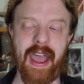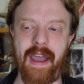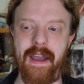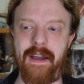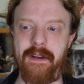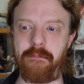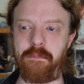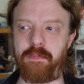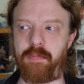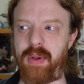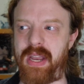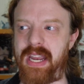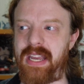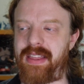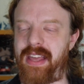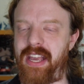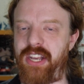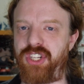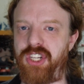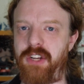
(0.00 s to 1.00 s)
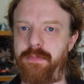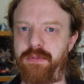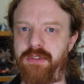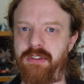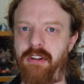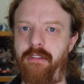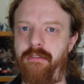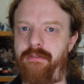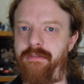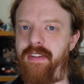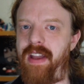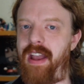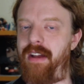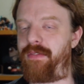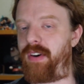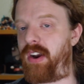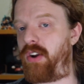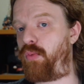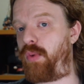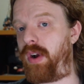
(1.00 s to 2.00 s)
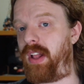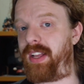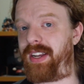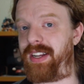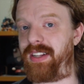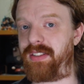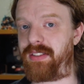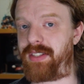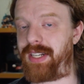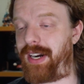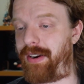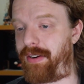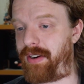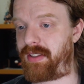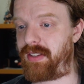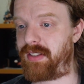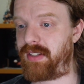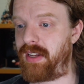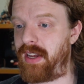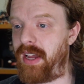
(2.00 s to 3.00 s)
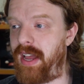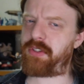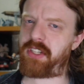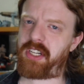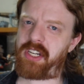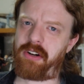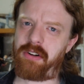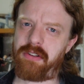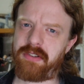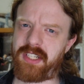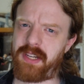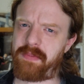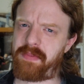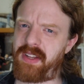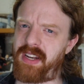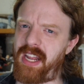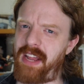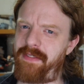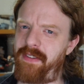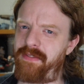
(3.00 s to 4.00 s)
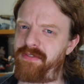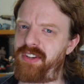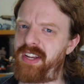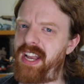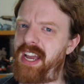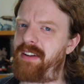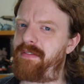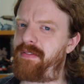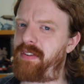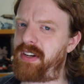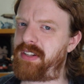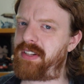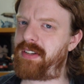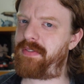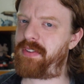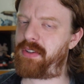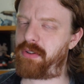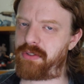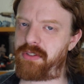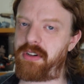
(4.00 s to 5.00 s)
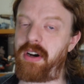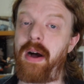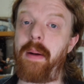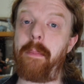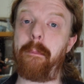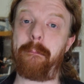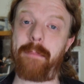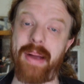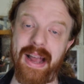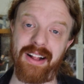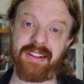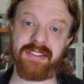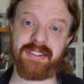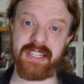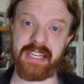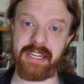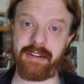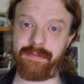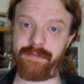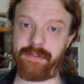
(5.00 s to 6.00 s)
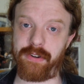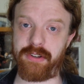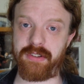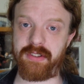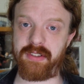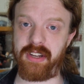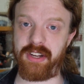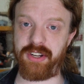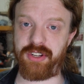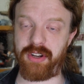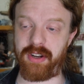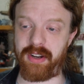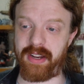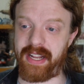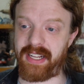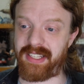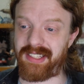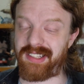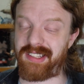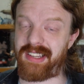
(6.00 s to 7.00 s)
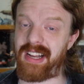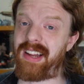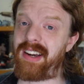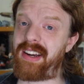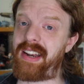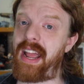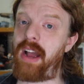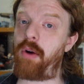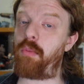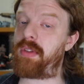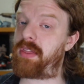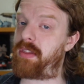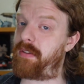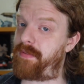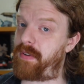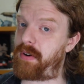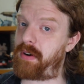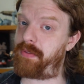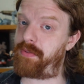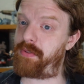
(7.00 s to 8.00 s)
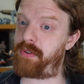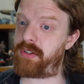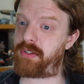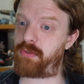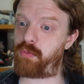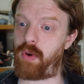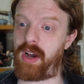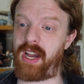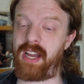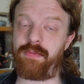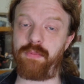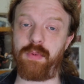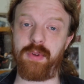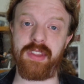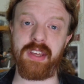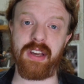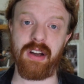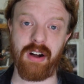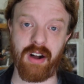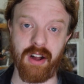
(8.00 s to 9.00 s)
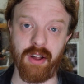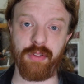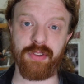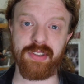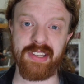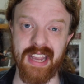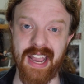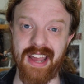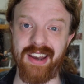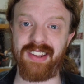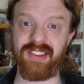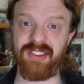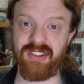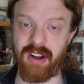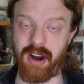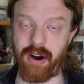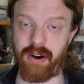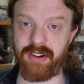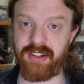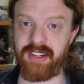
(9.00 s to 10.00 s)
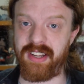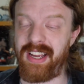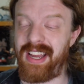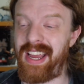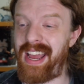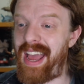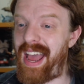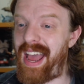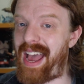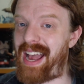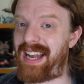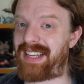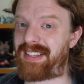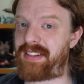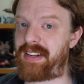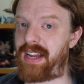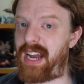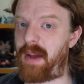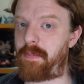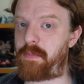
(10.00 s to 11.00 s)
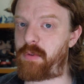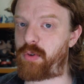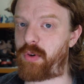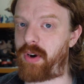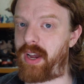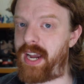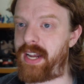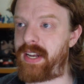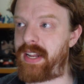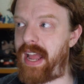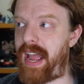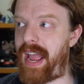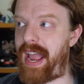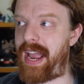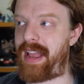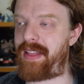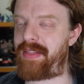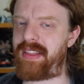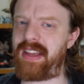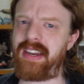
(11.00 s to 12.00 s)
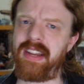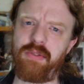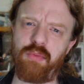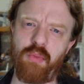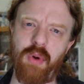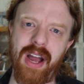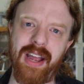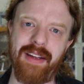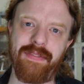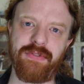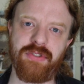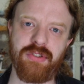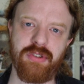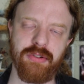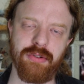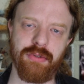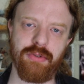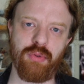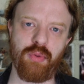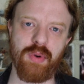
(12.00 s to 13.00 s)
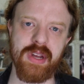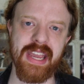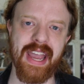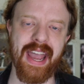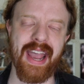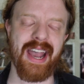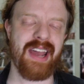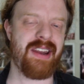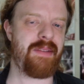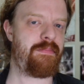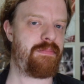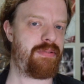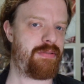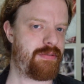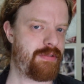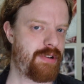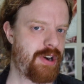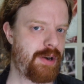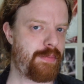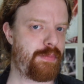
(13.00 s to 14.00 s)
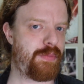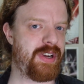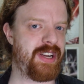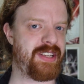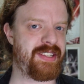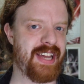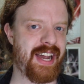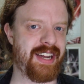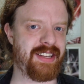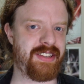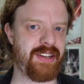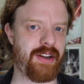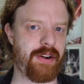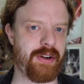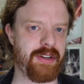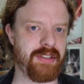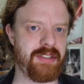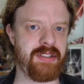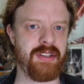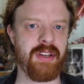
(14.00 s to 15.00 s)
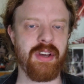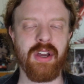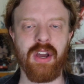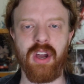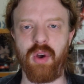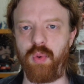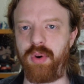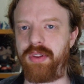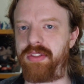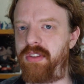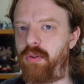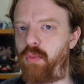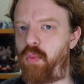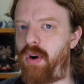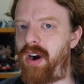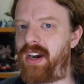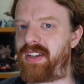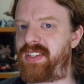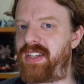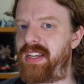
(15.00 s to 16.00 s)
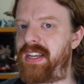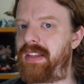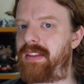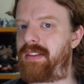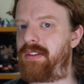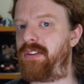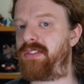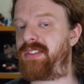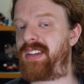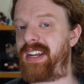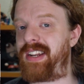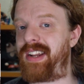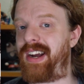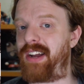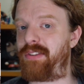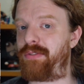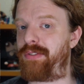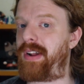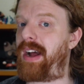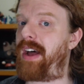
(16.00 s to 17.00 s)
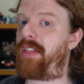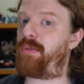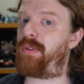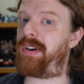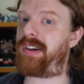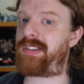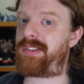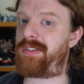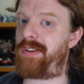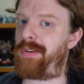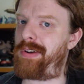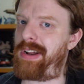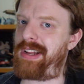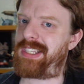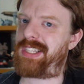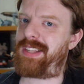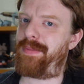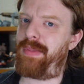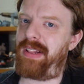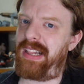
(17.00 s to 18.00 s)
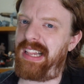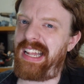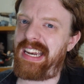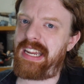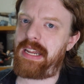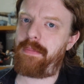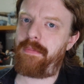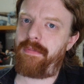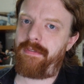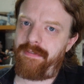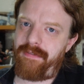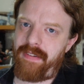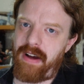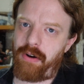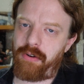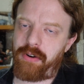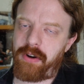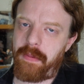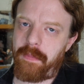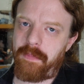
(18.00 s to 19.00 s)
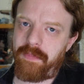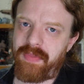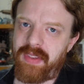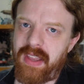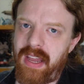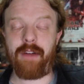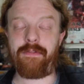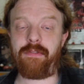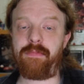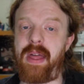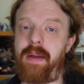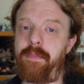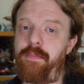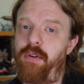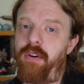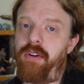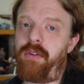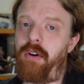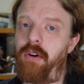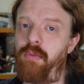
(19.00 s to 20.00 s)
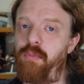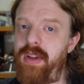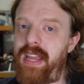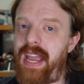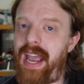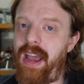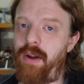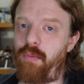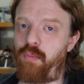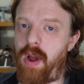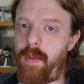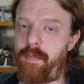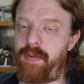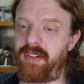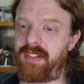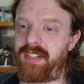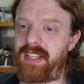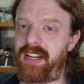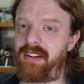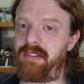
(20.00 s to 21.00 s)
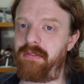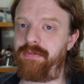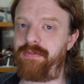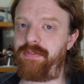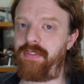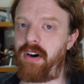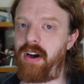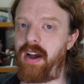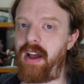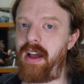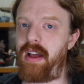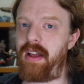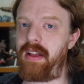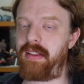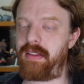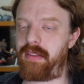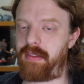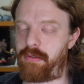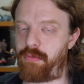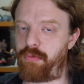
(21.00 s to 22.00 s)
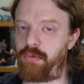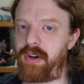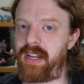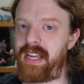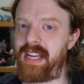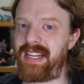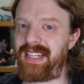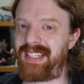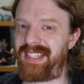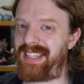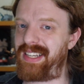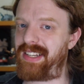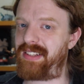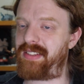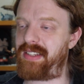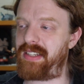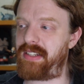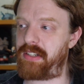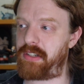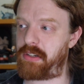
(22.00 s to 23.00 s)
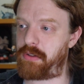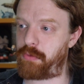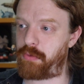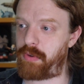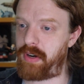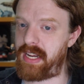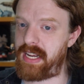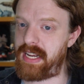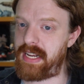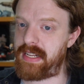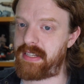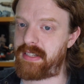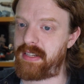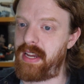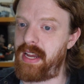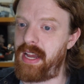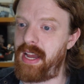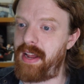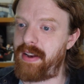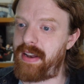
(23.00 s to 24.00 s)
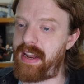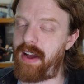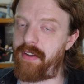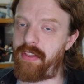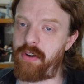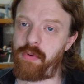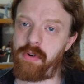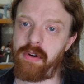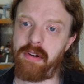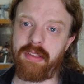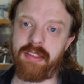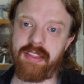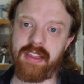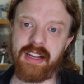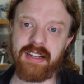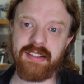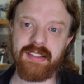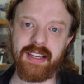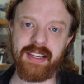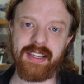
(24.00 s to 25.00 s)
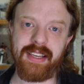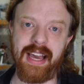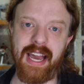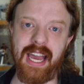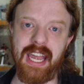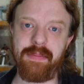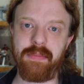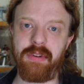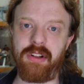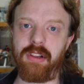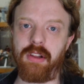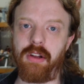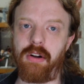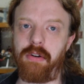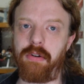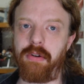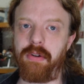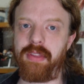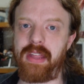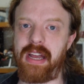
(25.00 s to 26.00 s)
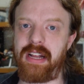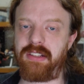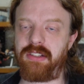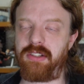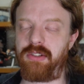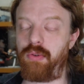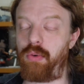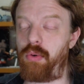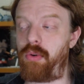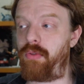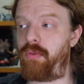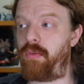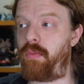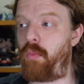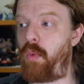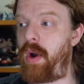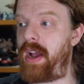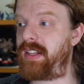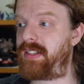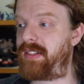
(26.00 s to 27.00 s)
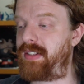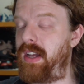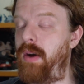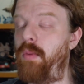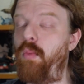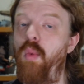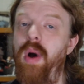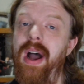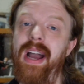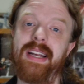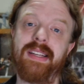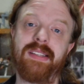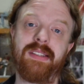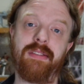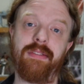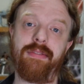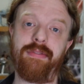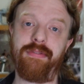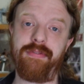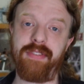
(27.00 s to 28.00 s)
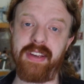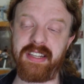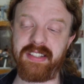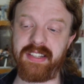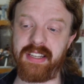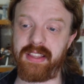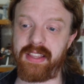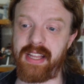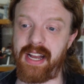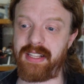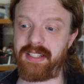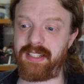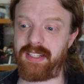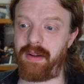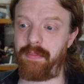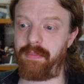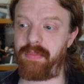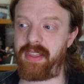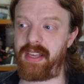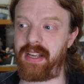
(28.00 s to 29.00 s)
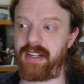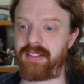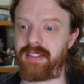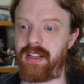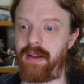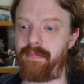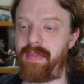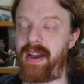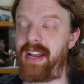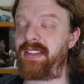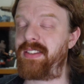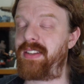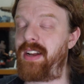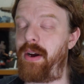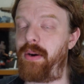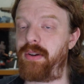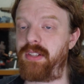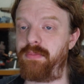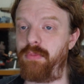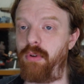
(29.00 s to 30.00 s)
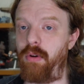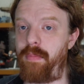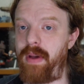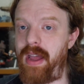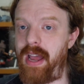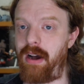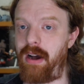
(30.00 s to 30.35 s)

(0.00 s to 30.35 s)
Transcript: and B, their ships don't fare very well against turrets. It was a concept that FFG had a very difficult time balancing in 1st edition. It started out with the very first wave with the Ion Cannon turret as an upgrade, and then in wave 2 we had primary attack turrets with the YT-1300, otherwise known as the Millennium Falcon. And from that point on we had weapons that could fire 360 degrees. Now there were things that came along that sort of went some ways to fixing that, some things that made turrets more